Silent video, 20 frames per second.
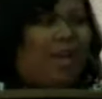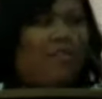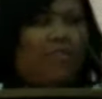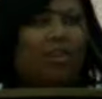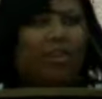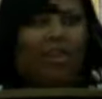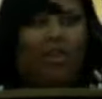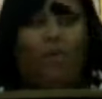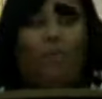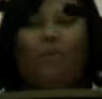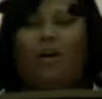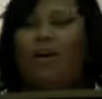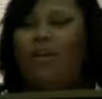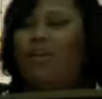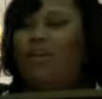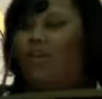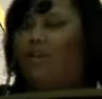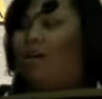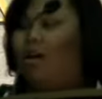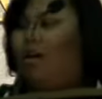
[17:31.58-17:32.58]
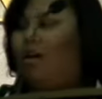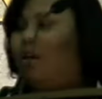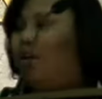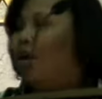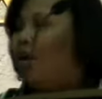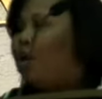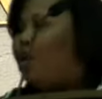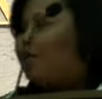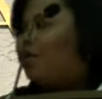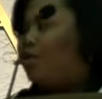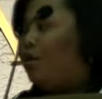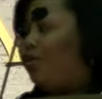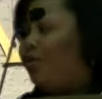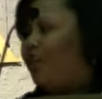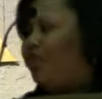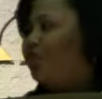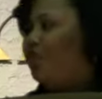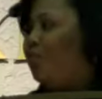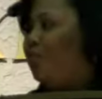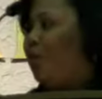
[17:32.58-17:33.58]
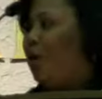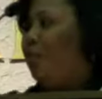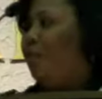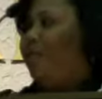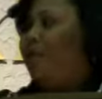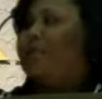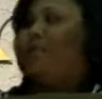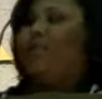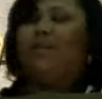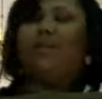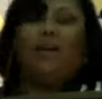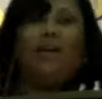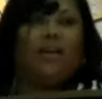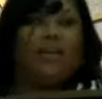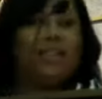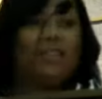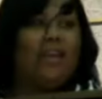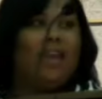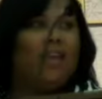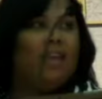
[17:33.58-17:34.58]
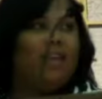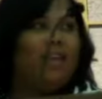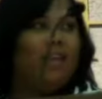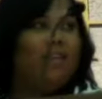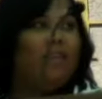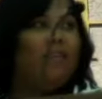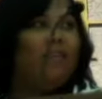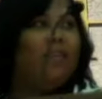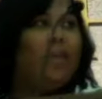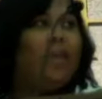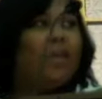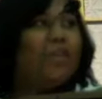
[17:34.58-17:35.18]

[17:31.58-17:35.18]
have to get a word in your heart so that you won't be stuck at that gift,